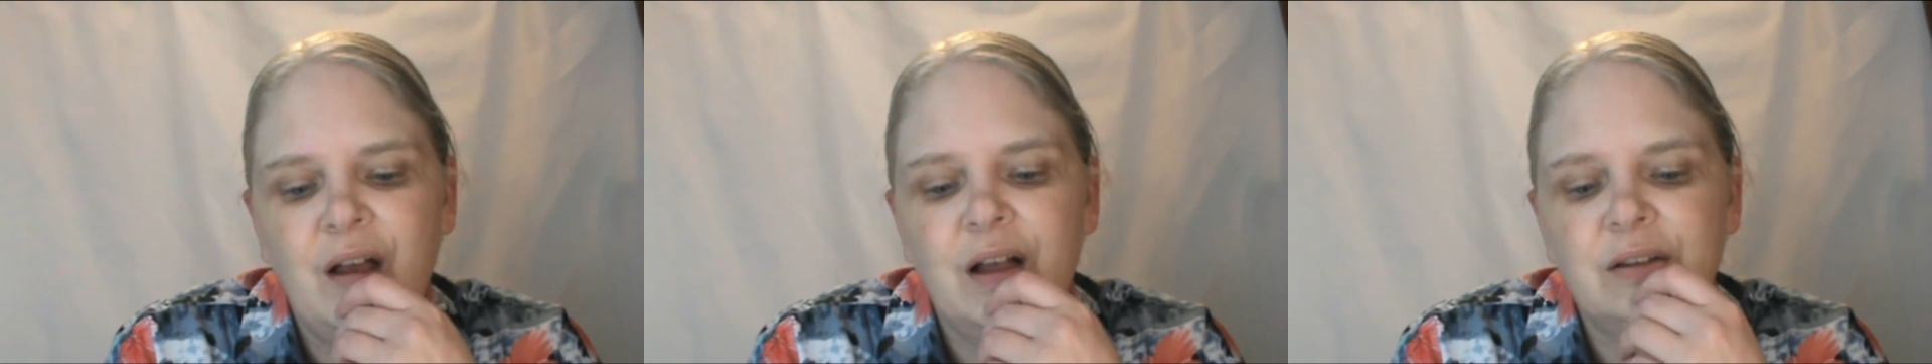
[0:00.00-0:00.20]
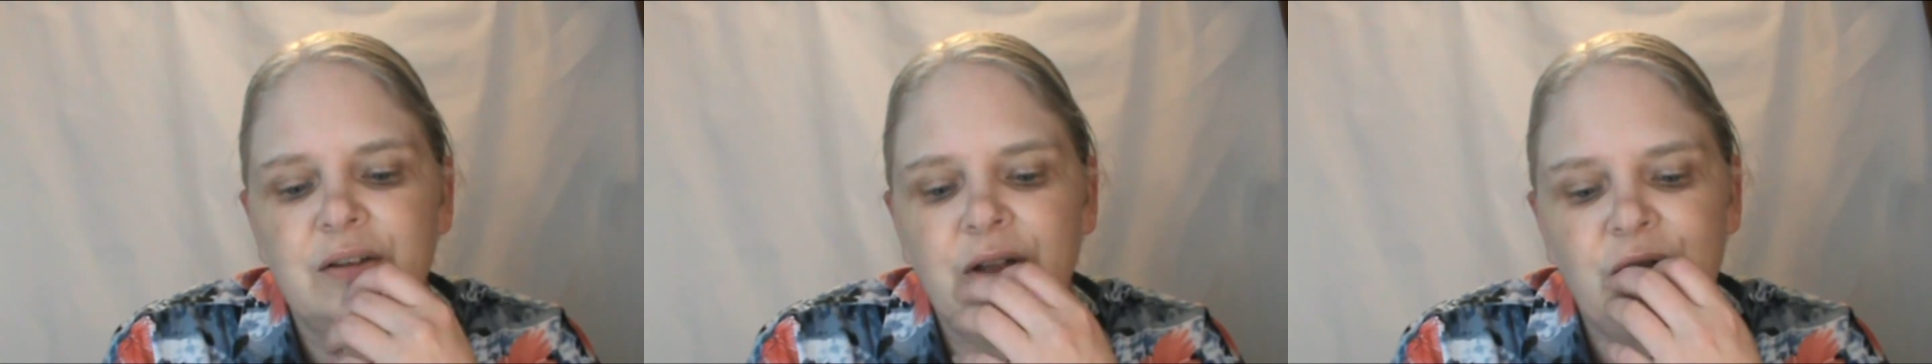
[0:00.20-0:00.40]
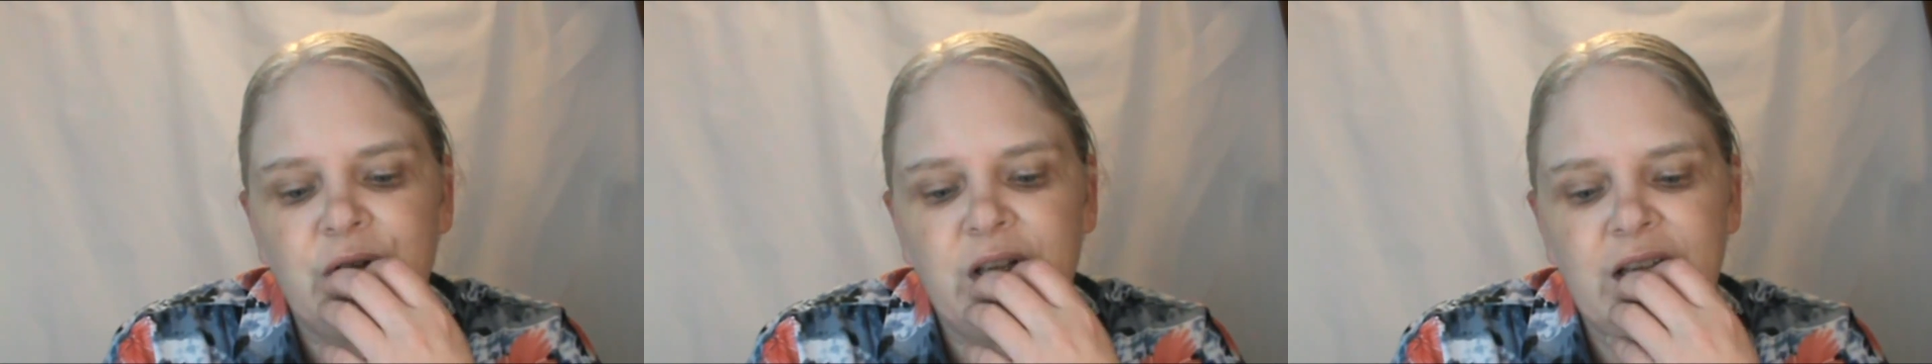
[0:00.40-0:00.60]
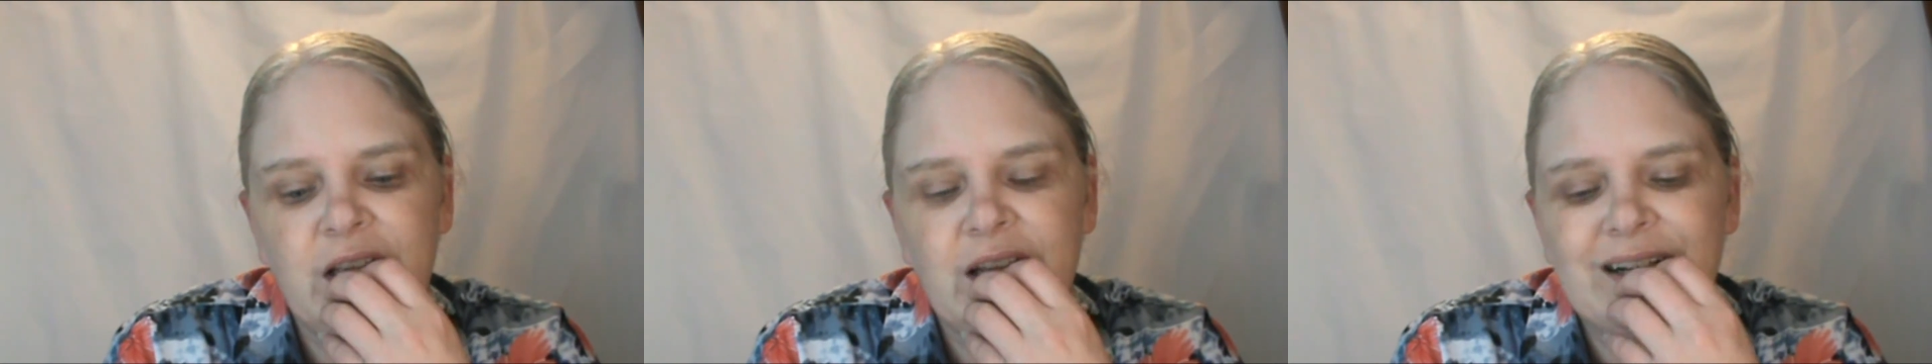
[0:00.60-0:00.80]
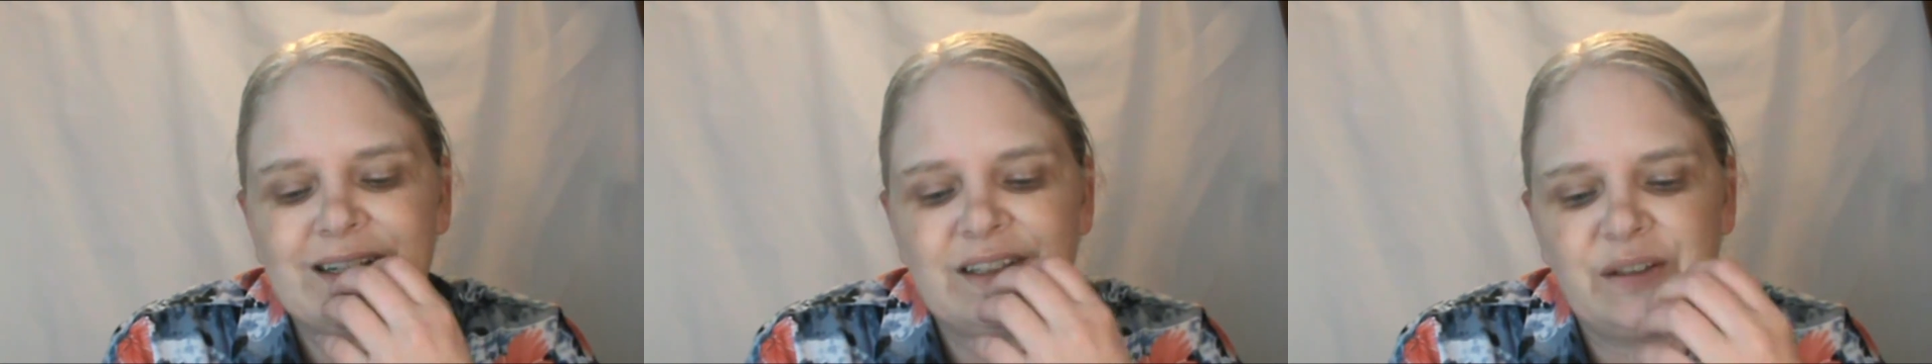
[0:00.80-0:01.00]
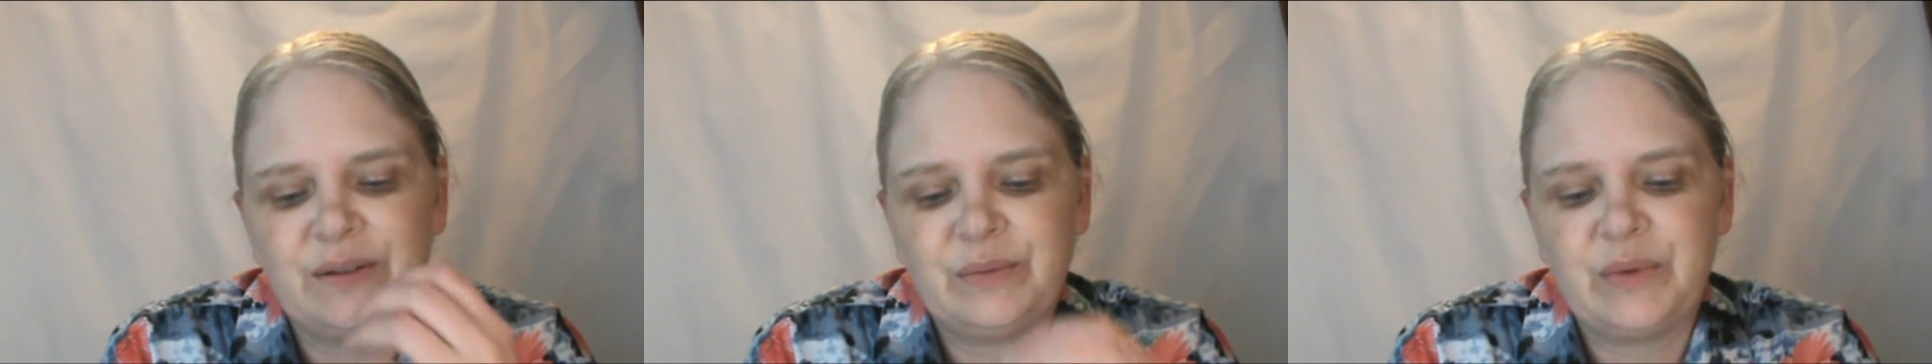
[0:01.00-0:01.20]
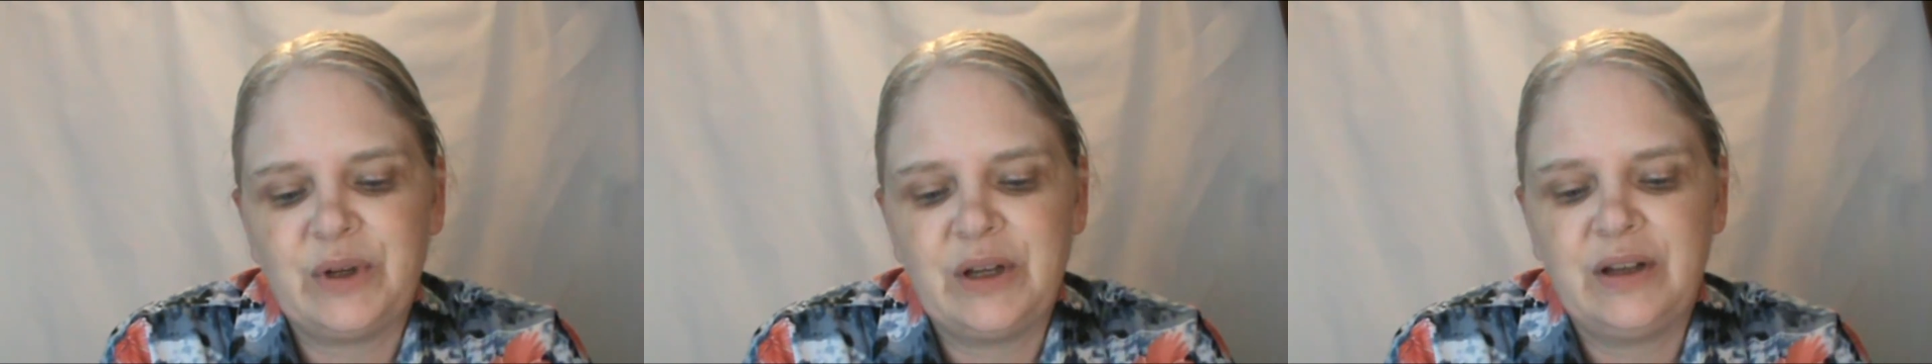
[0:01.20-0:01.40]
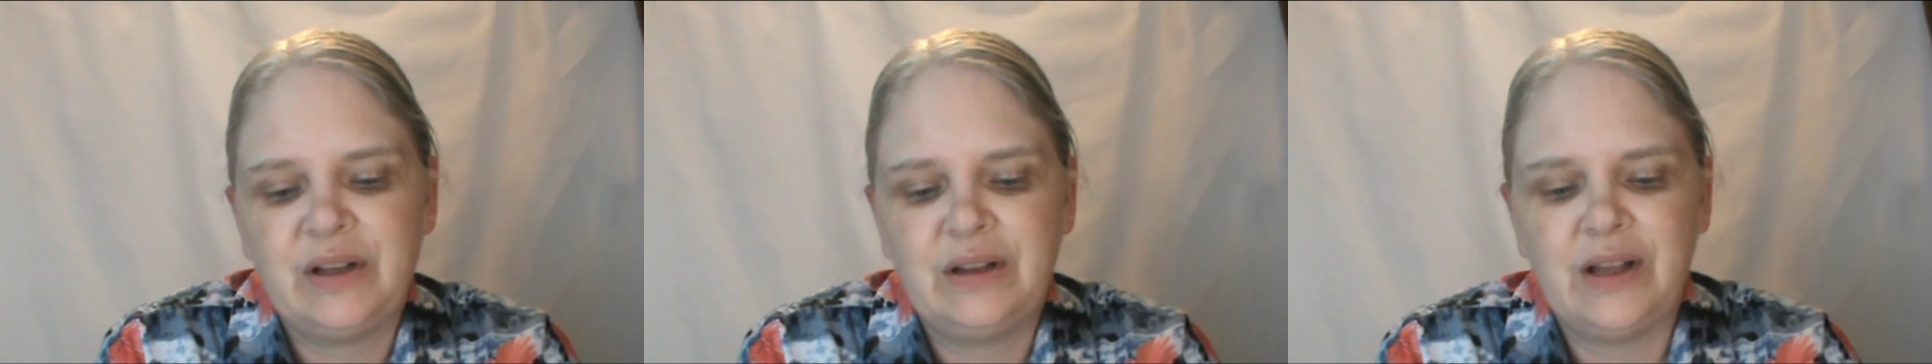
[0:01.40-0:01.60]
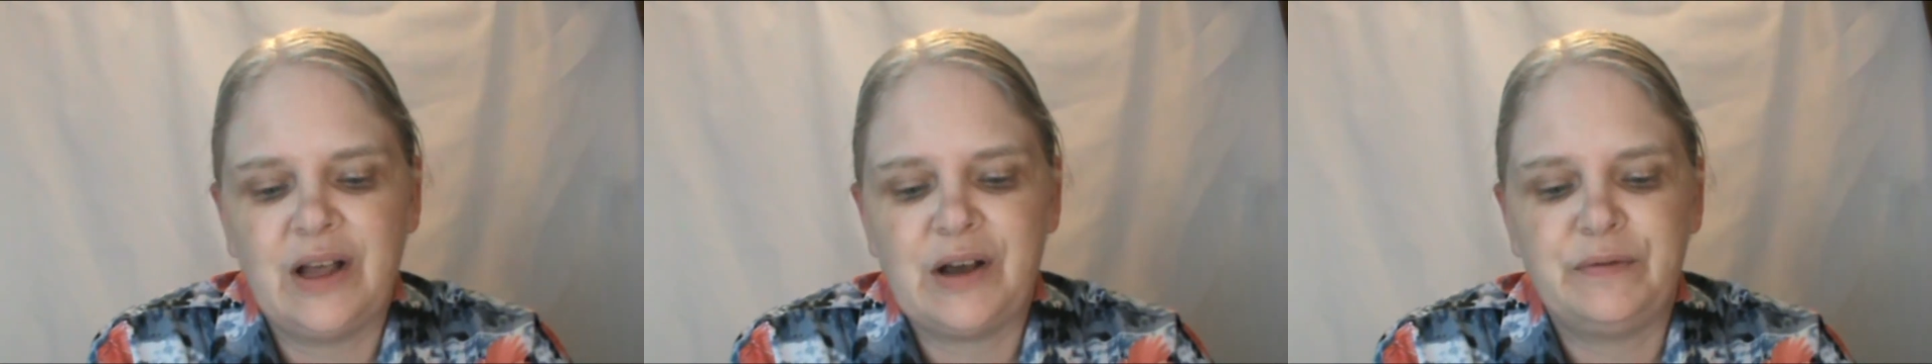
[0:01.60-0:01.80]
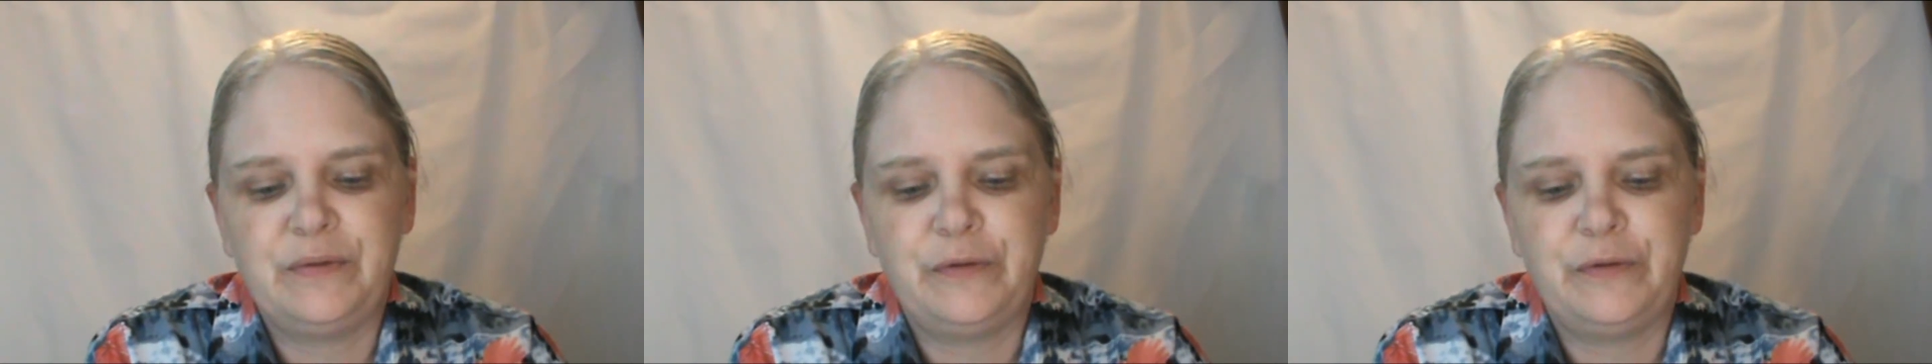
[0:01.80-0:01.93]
Loki got some love